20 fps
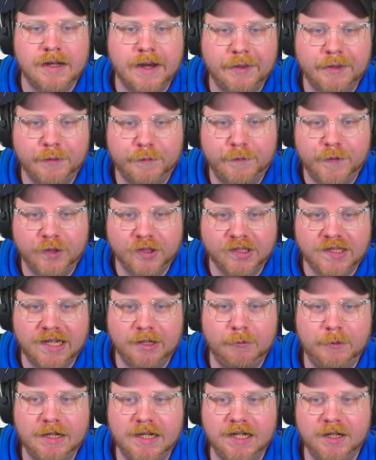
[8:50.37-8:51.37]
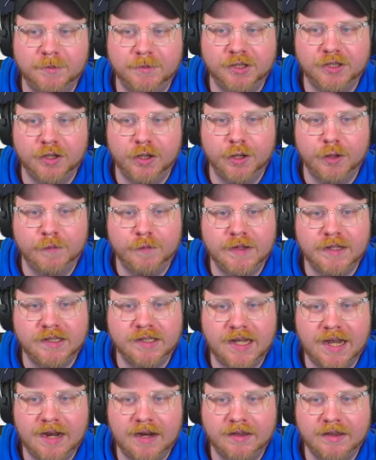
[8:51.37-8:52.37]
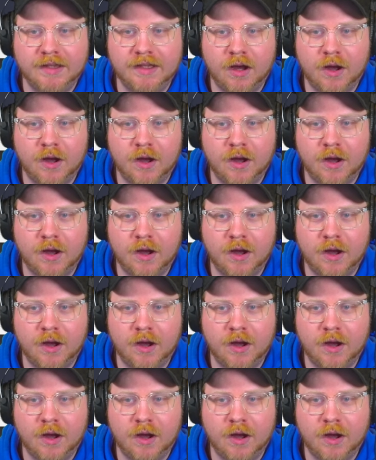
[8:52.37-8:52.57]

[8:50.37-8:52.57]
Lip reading: Now, the first thing we can observe is that